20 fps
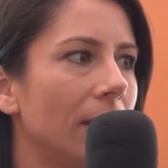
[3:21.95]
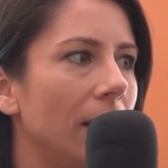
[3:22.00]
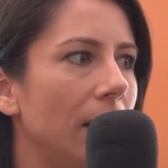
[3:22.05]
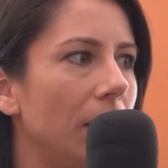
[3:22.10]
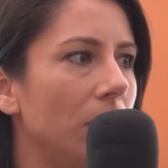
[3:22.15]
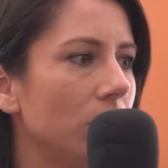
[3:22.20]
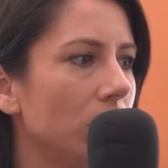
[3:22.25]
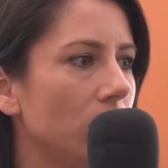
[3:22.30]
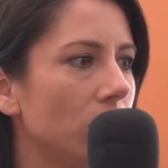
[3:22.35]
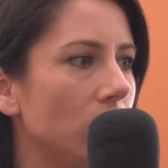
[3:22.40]

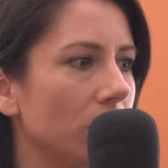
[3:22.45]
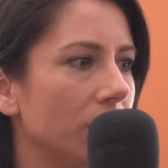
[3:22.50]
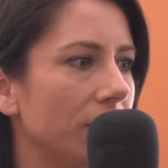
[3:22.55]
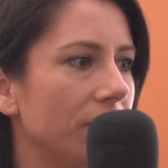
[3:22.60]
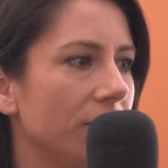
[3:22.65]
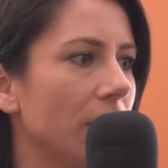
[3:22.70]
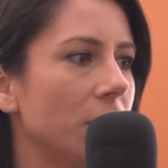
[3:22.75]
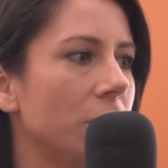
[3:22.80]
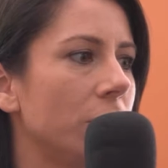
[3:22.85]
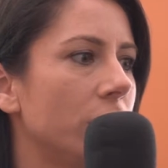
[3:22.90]
it was just
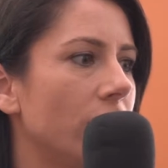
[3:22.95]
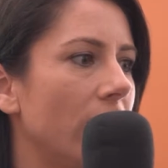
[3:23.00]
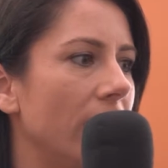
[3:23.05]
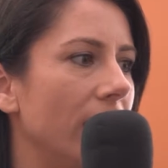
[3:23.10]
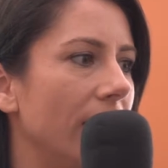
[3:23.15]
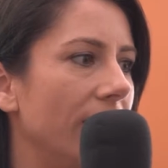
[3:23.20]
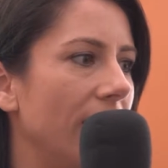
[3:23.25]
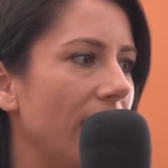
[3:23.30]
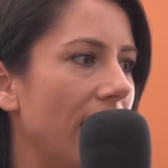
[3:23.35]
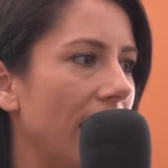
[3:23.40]

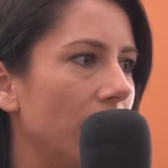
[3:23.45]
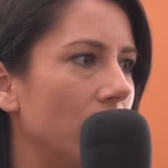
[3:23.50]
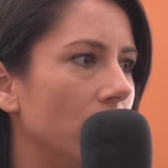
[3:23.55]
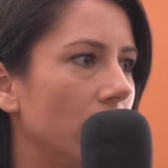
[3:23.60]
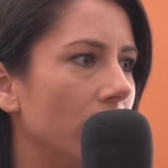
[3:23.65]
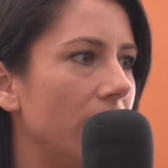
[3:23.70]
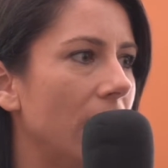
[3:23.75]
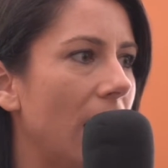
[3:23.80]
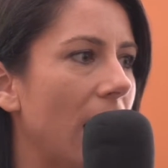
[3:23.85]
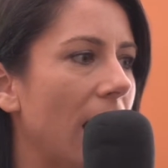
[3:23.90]
frustrating that I
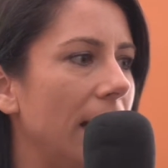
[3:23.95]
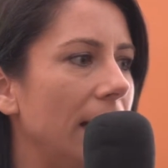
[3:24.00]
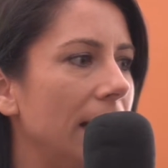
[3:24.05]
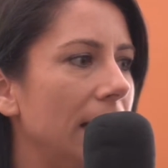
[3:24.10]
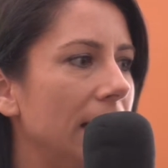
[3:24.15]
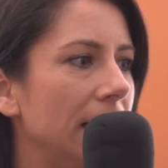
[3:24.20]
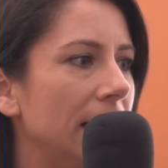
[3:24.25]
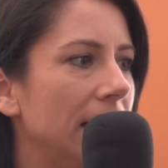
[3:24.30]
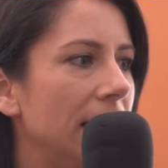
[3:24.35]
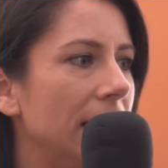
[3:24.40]
could not.
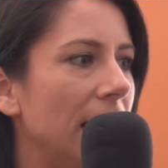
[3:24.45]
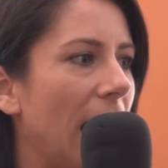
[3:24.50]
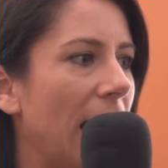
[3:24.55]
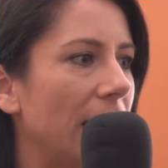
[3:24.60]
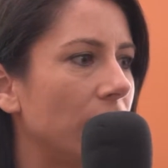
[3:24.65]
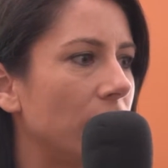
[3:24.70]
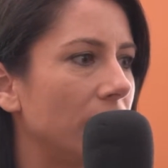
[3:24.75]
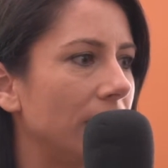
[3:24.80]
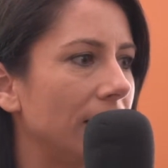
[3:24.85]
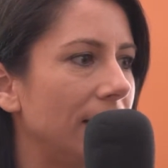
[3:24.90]

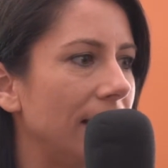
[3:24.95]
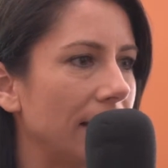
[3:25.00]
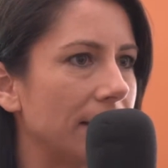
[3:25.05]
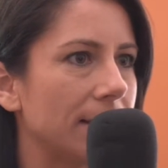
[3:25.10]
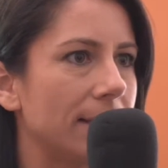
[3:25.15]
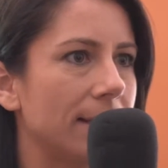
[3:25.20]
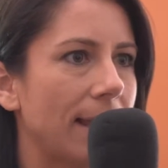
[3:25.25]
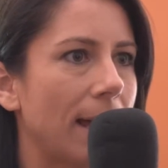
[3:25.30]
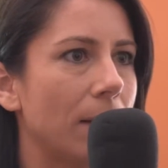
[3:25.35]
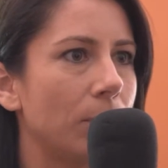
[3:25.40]
I could get
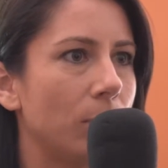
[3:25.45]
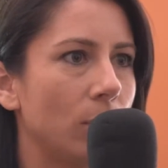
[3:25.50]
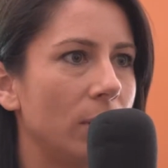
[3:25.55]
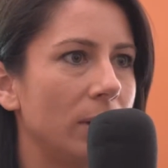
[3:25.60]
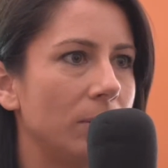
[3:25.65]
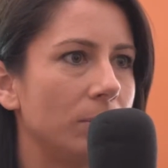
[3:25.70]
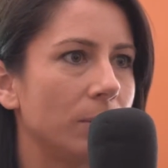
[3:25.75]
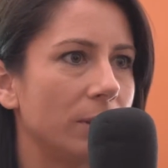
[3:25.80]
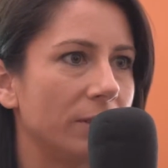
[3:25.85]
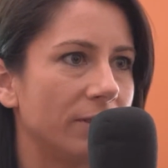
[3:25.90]
to that
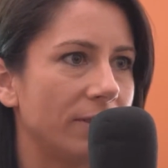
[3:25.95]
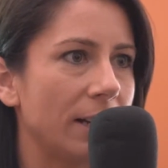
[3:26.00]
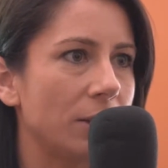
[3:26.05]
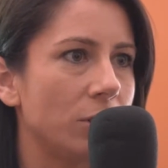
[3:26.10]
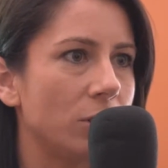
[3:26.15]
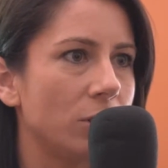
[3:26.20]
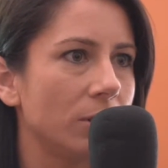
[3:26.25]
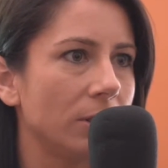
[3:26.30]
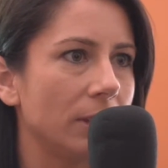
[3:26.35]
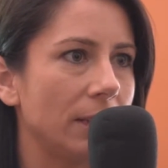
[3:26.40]
point
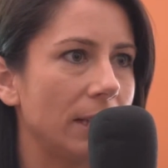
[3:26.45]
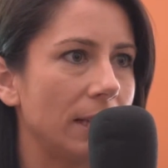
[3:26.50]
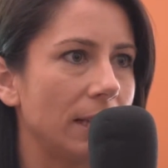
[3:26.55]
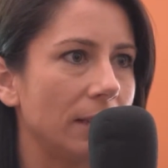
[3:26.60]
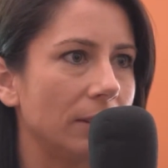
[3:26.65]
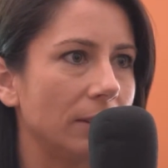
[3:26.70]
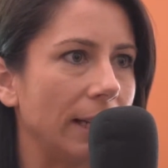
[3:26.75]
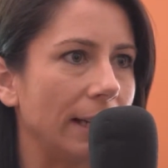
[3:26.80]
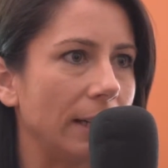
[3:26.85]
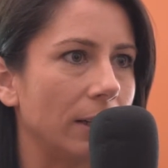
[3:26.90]
professionally,
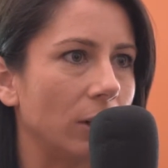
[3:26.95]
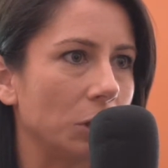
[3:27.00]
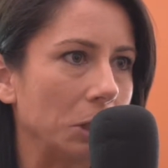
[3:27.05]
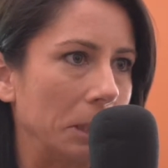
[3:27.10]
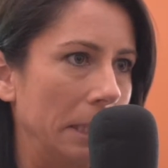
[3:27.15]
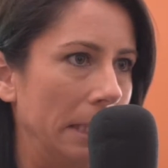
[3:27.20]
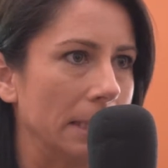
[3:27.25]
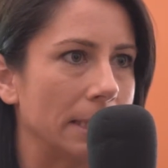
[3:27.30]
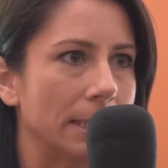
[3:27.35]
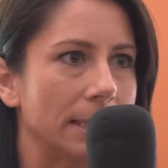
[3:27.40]
like
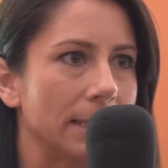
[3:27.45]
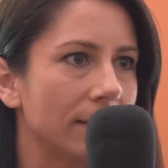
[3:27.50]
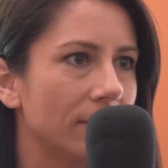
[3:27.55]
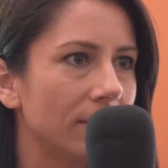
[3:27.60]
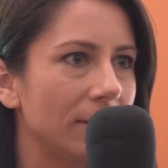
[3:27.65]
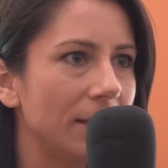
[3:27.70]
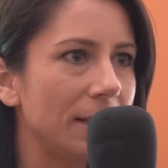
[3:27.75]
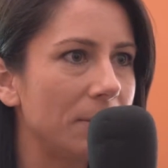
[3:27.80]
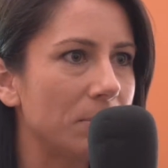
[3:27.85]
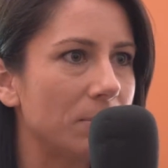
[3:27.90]

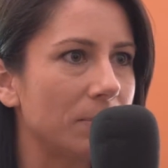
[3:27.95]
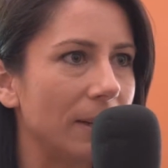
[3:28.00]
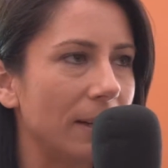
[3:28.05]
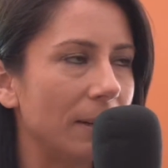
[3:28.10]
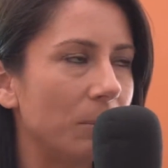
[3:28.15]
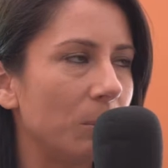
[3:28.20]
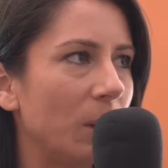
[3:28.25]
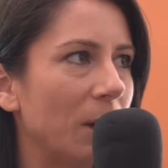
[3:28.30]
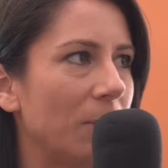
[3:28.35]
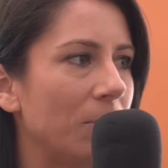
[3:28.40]
artistically,
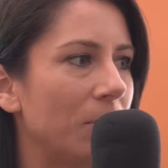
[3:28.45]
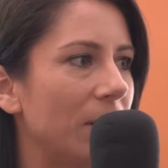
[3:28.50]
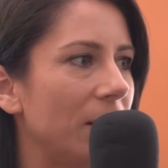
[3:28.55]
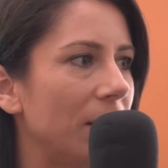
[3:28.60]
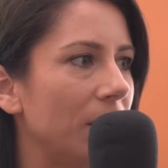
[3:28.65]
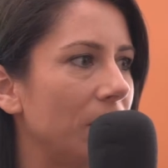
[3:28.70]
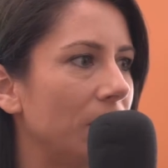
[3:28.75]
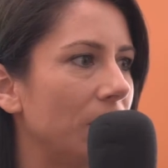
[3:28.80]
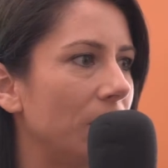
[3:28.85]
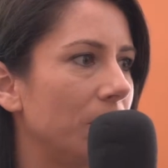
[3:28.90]
but
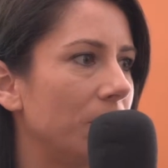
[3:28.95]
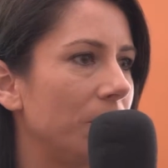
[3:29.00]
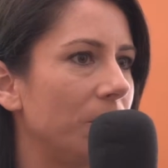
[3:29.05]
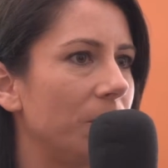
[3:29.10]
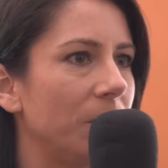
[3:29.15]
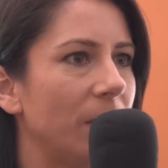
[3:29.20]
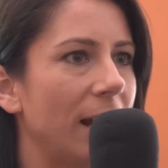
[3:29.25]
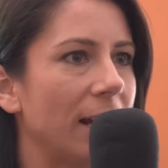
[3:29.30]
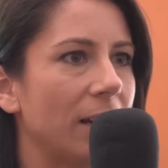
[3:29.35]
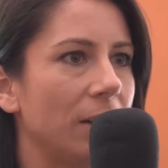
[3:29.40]
but the
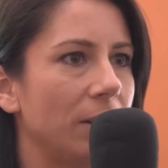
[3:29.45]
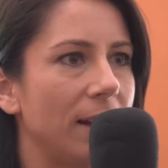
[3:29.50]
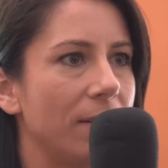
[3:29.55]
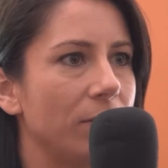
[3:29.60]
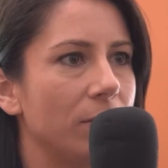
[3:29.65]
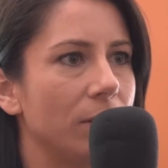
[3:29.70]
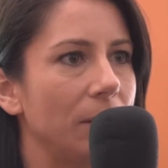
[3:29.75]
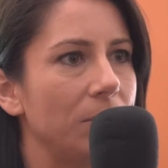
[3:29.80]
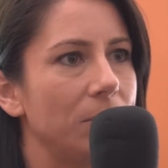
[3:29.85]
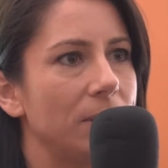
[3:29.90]
but I could
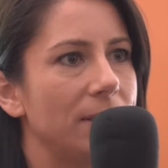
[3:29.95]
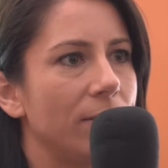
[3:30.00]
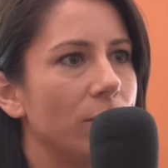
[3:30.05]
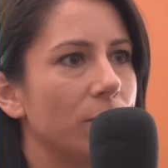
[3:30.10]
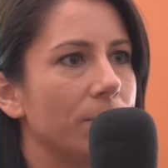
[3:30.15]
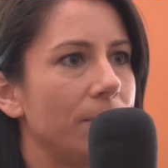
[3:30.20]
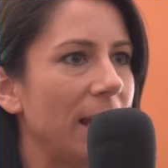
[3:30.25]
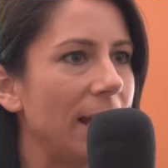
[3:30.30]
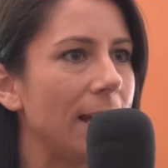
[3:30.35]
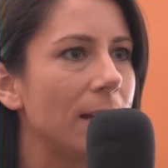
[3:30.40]
never. I was
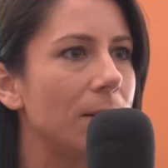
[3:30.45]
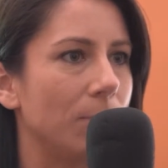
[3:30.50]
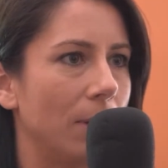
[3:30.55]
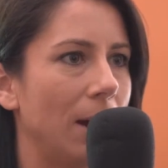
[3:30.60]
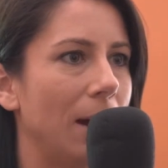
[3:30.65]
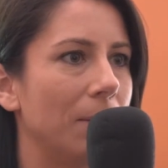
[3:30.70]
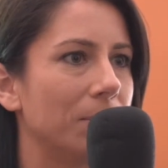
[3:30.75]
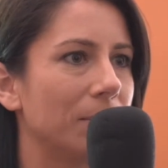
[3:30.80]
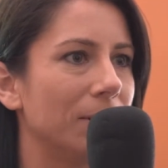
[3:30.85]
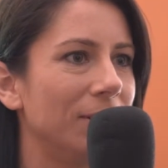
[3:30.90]
never paid
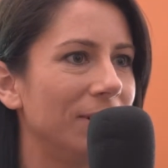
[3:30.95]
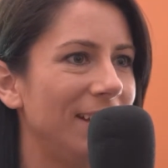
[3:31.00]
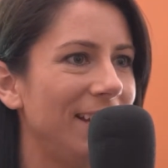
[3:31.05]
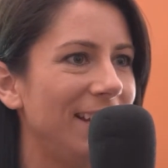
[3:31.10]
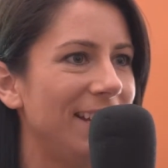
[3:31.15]
properly,